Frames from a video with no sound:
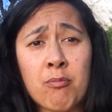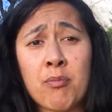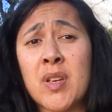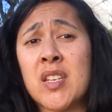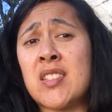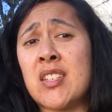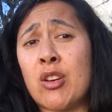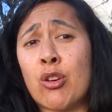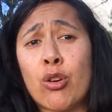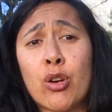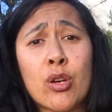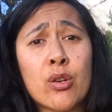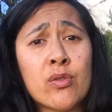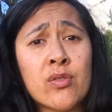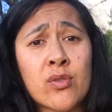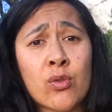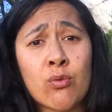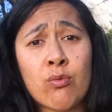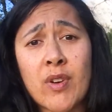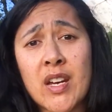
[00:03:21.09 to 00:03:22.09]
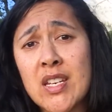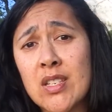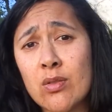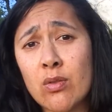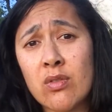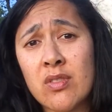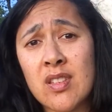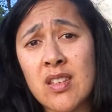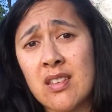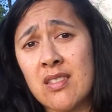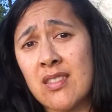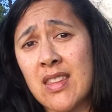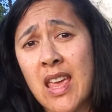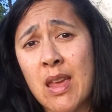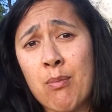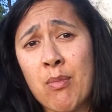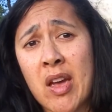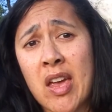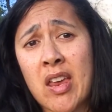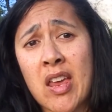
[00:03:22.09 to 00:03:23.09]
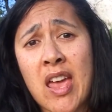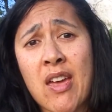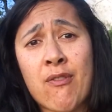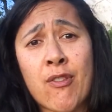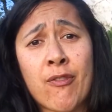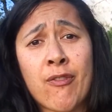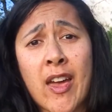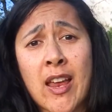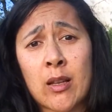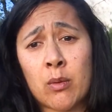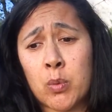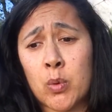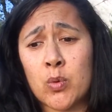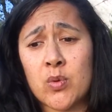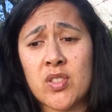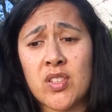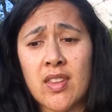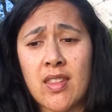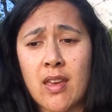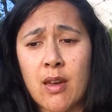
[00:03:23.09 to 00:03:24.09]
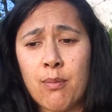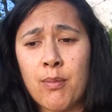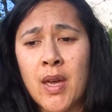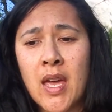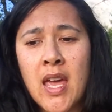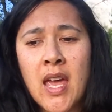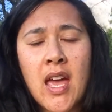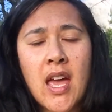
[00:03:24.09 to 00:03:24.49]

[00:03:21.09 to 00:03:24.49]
materials or resources they might have available to them.